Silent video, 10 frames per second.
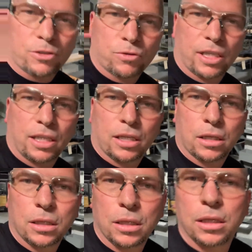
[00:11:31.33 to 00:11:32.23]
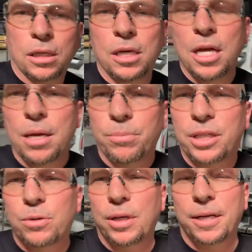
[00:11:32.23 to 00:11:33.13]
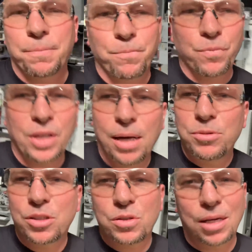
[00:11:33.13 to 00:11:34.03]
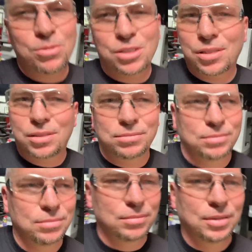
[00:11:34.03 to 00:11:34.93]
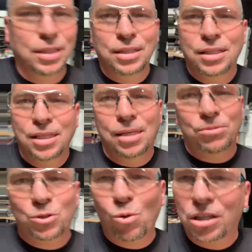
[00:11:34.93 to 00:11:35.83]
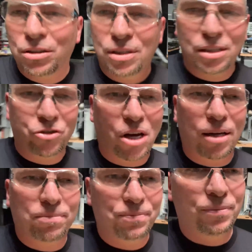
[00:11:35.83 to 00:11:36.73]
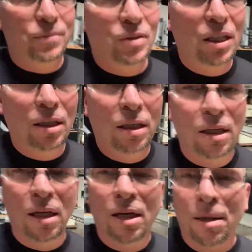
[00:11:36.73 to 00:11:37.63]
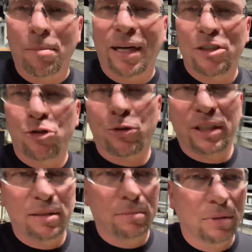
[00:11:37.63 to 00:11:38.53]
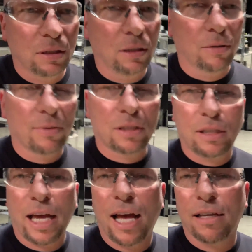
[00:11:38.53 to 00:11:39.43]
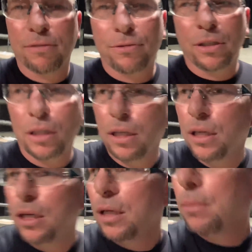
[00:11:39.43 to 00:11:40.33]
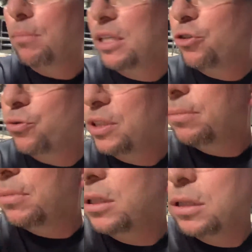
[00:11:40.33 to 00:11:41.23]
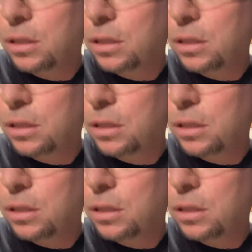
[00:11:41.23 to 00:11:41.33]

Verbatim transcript: is right here. But anyway, I'm just, I'm just, just walking around the shop. My dream was to have My dream,